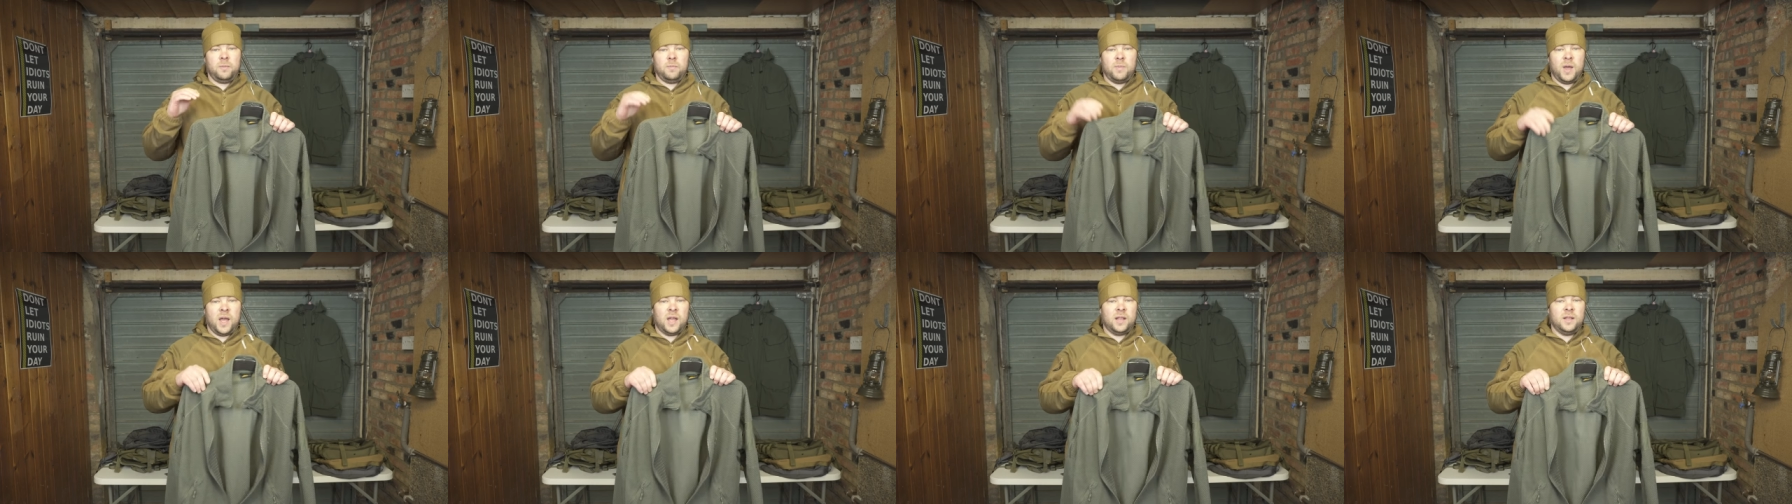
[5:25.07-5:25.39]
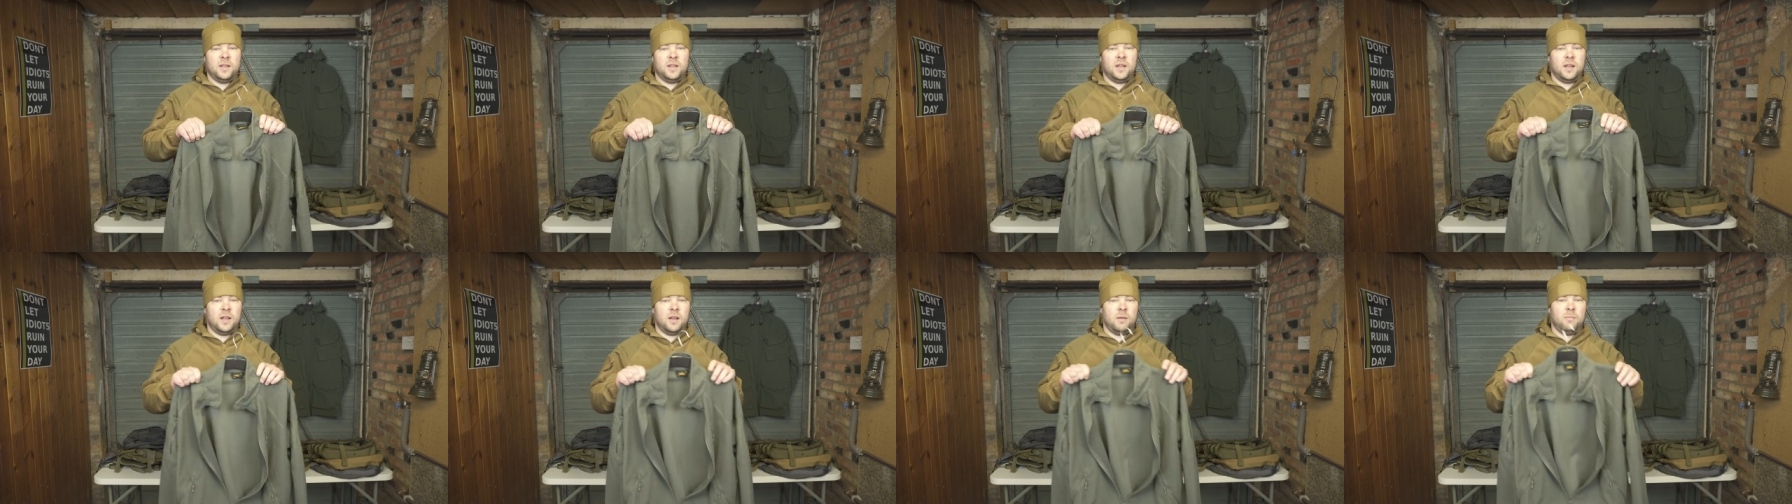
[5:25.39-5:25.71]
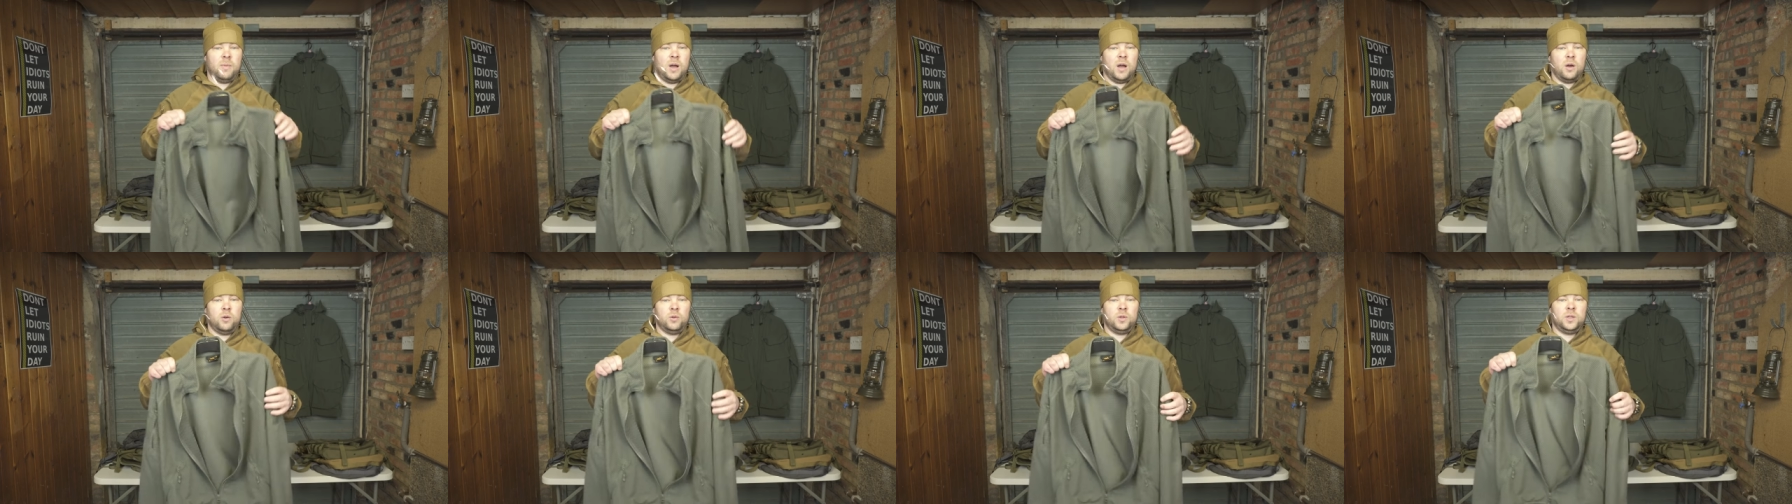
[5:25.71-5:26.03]
bad
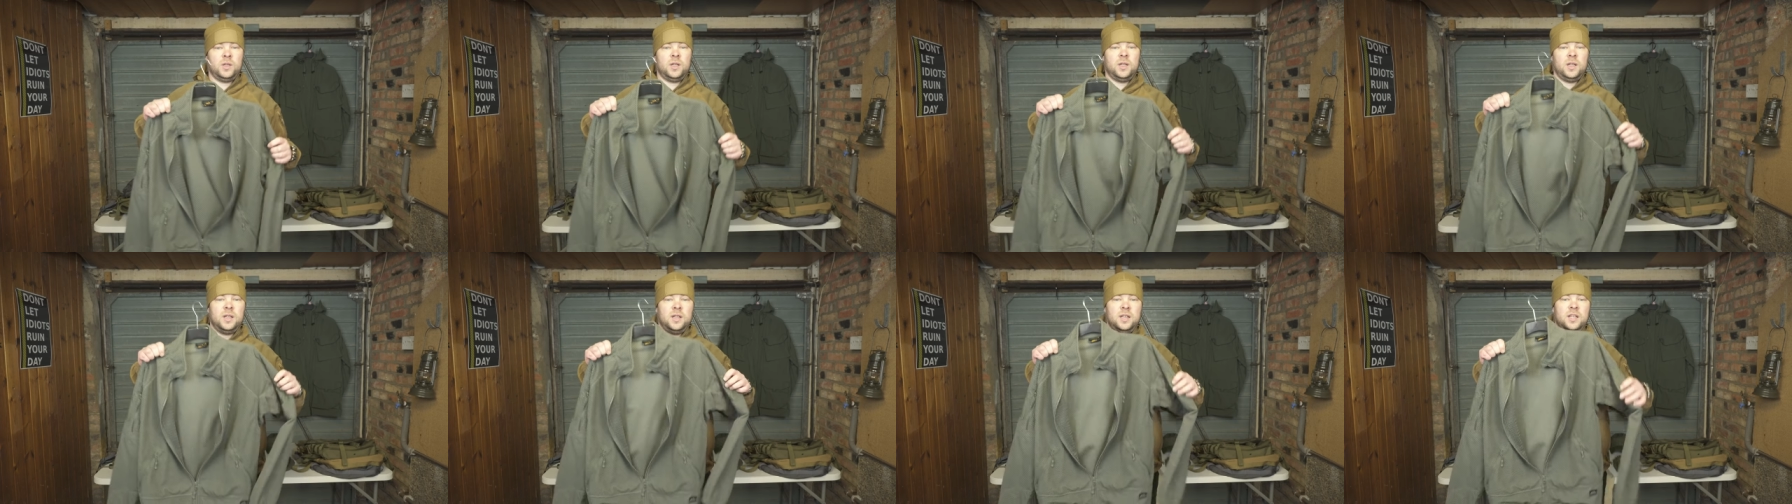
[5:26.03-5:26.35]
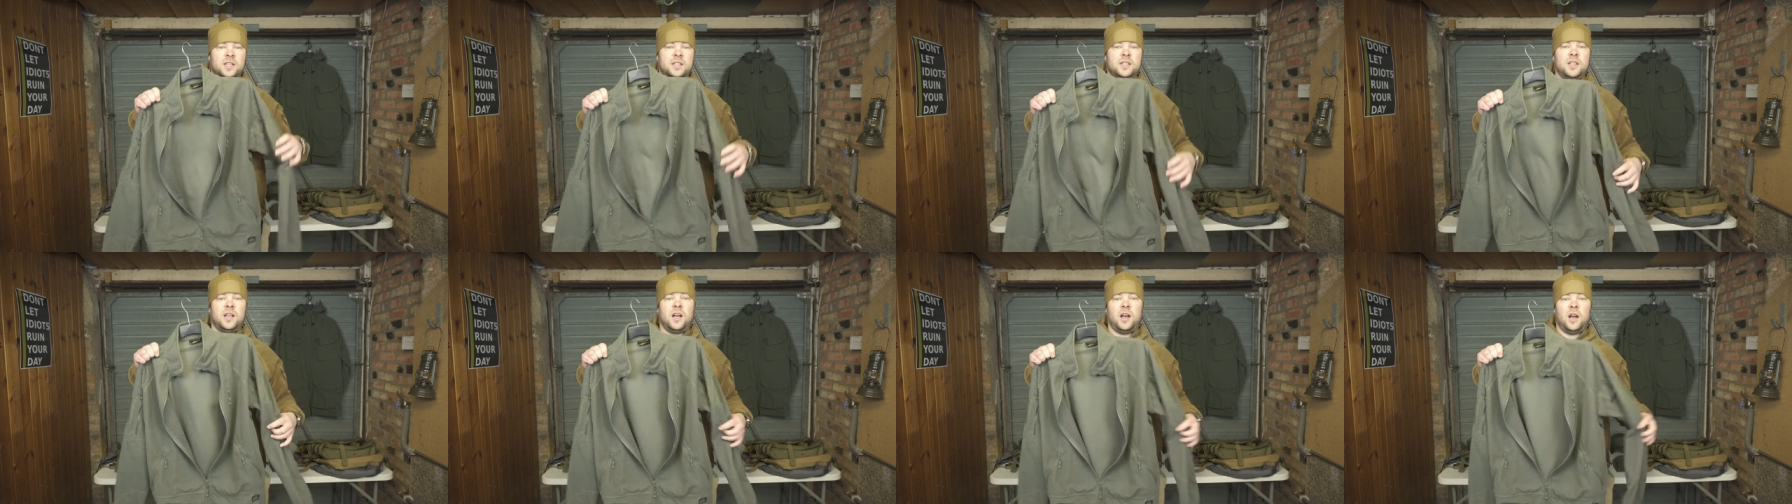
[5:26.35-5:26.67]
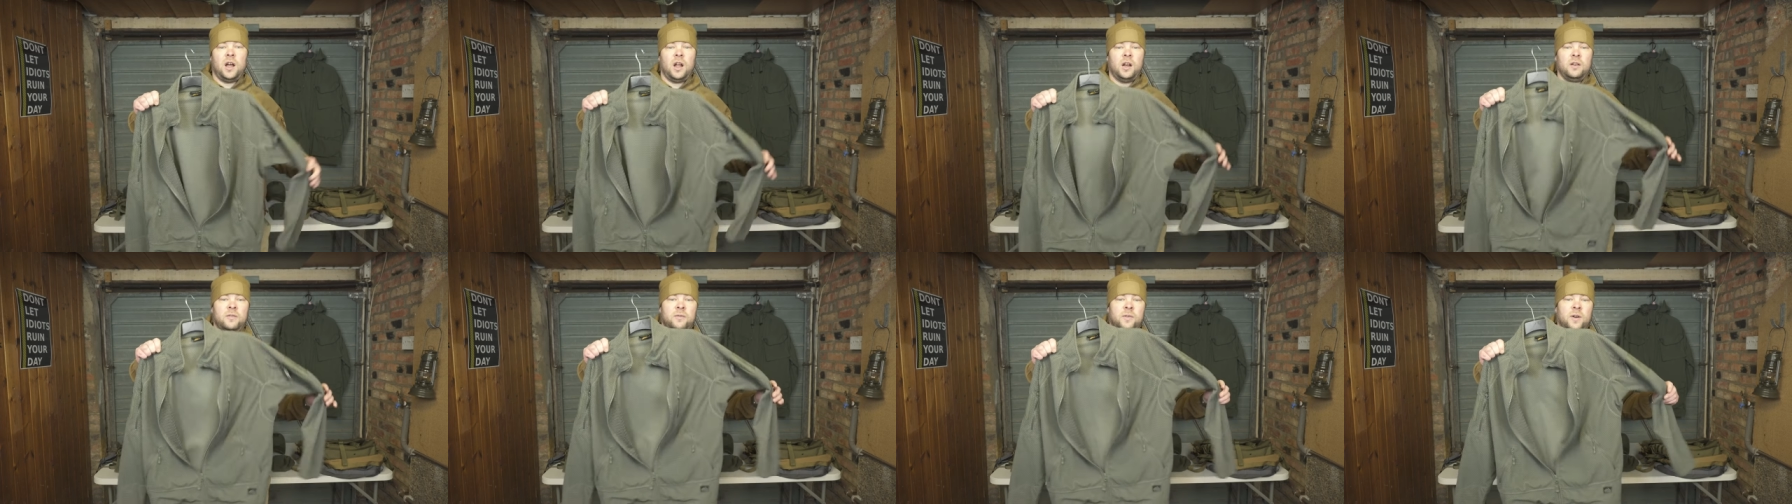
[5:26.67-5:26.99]
about this
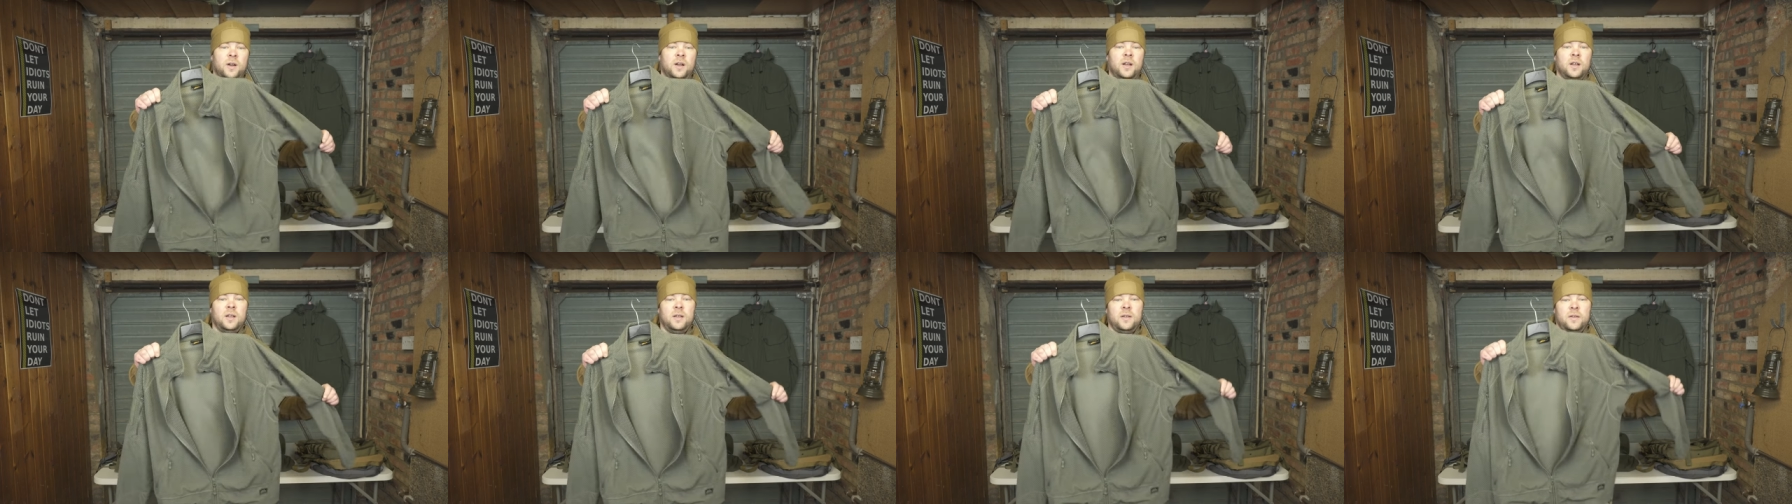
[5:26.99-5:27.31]
Alpha